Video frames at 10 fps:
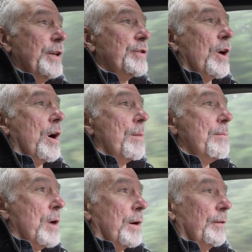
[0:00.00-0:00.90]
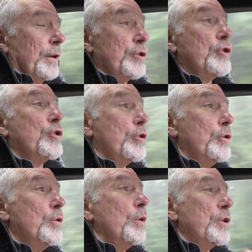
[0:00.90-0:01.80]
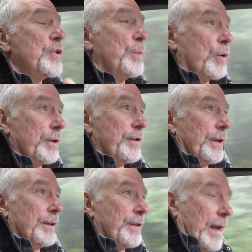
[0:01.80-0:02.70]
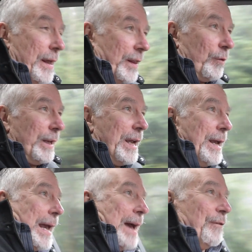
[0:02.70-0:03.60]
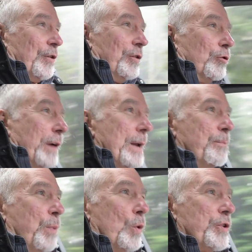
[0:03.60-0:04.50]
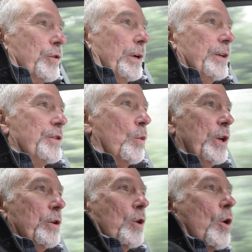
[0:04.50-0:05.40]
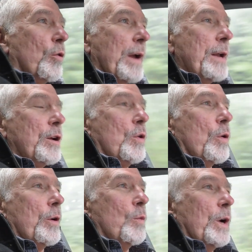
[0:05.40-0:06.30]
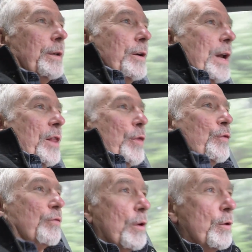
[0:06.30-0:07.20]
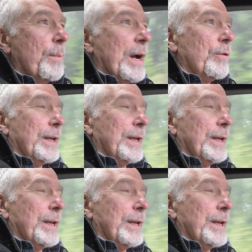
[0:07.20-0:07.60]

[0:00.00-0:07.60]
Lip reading: seats are marvelous, true sport seats. They really have great bolstering, so when you go around a corner, well, you're not thrown about